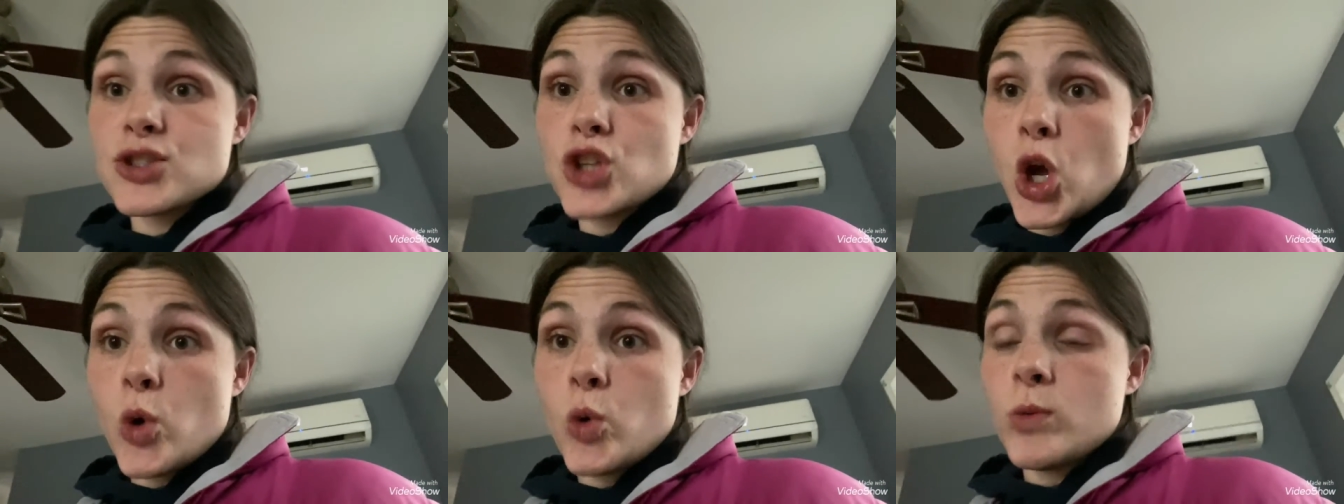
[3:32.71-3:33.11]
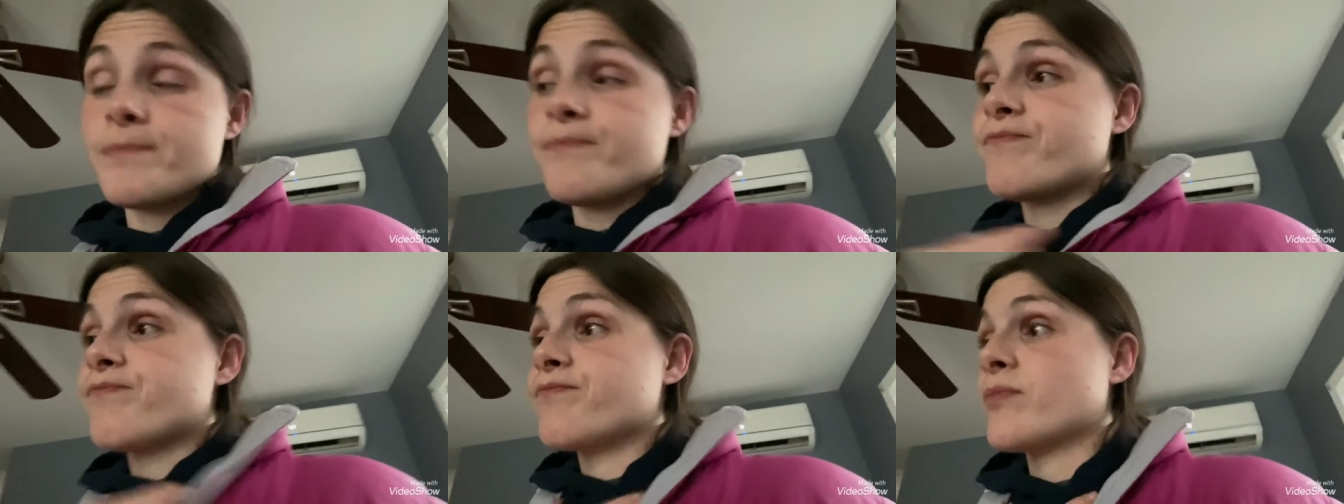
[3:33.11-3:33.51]
tote.
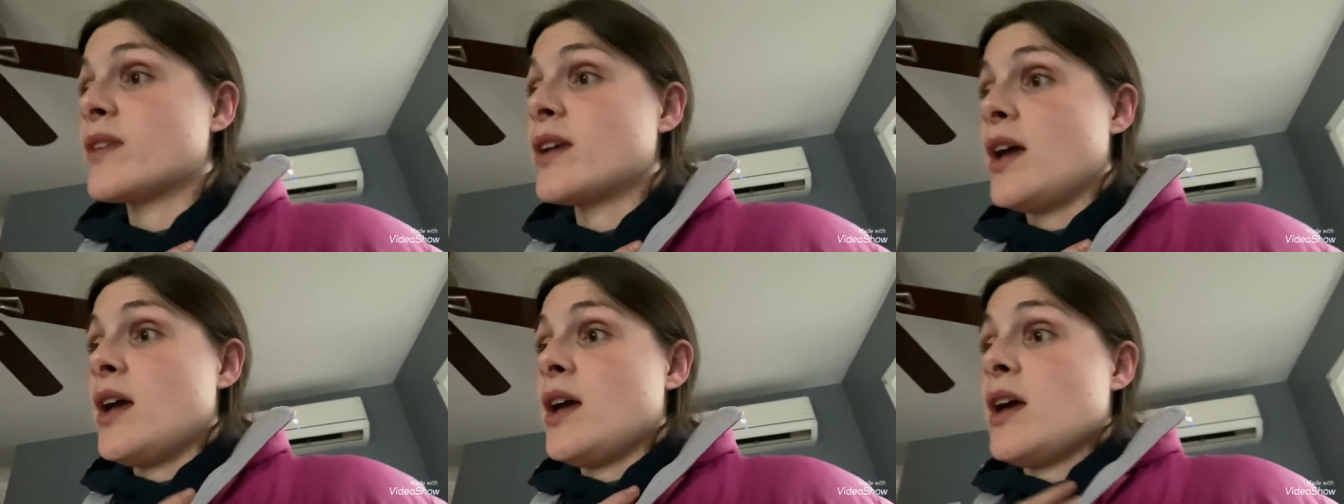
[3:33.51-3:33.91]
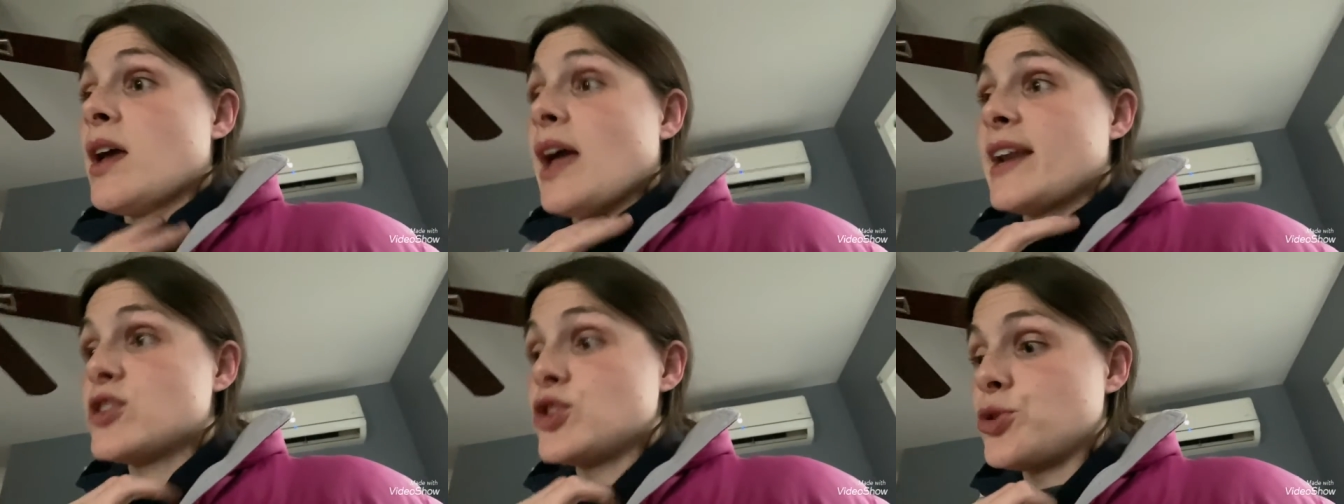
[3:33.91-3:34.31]
I
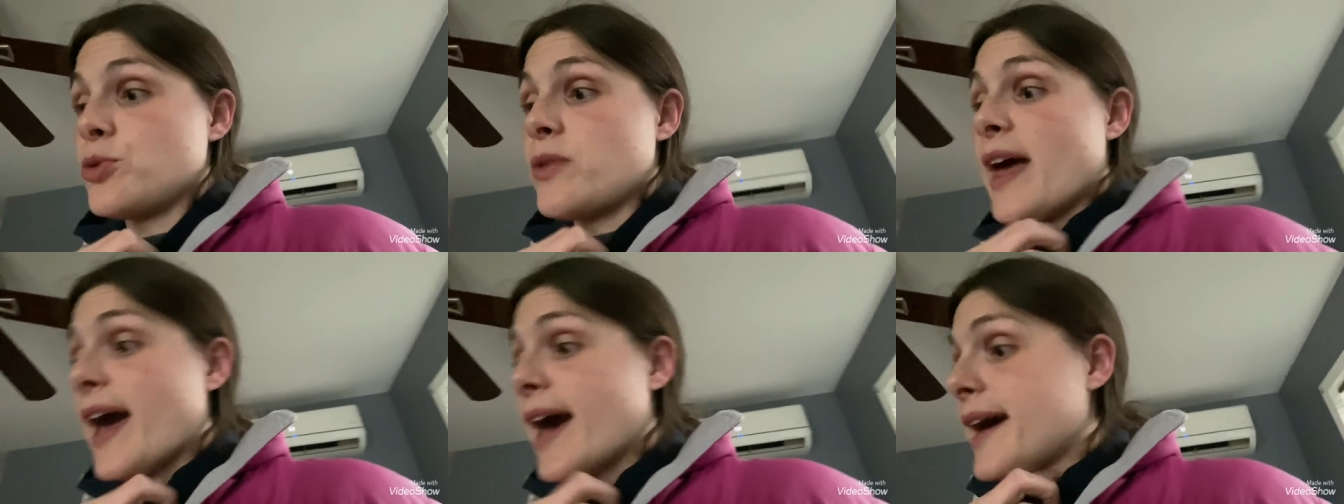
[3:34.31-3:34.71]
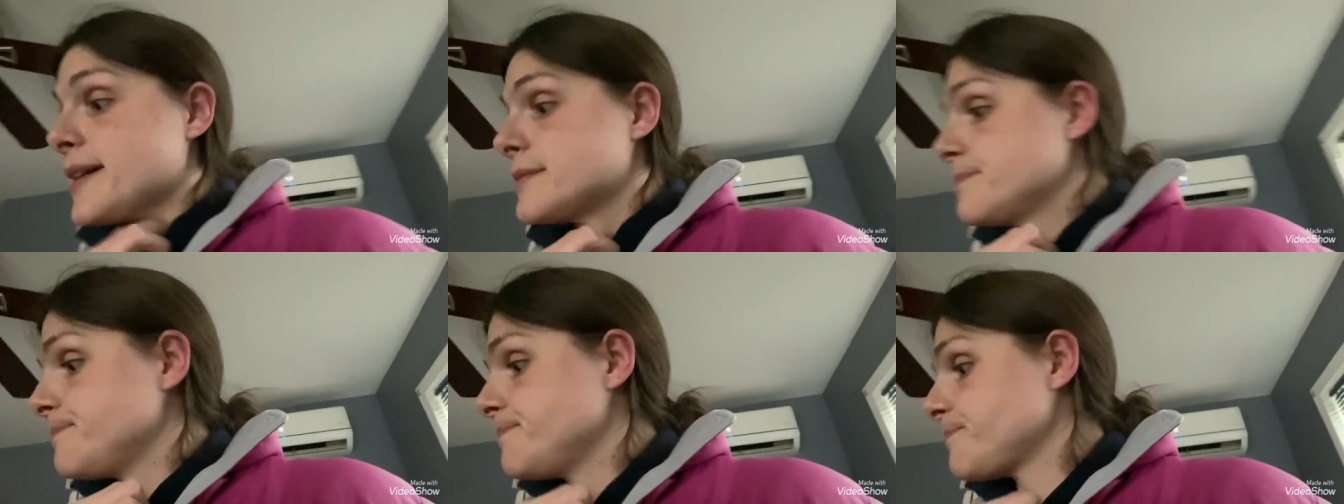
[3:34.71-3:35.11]
need to do that.